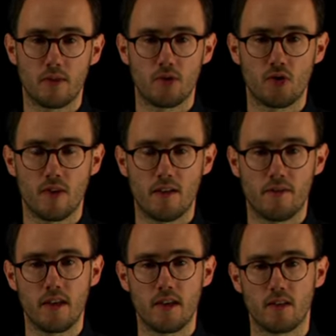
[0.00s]
which we have
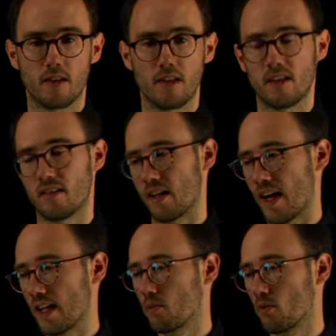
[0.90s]
here in the
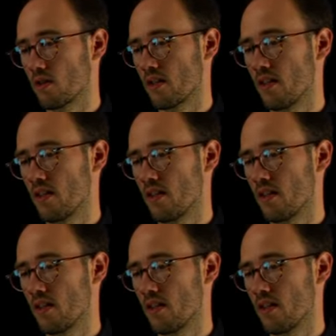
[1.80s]
lightboard,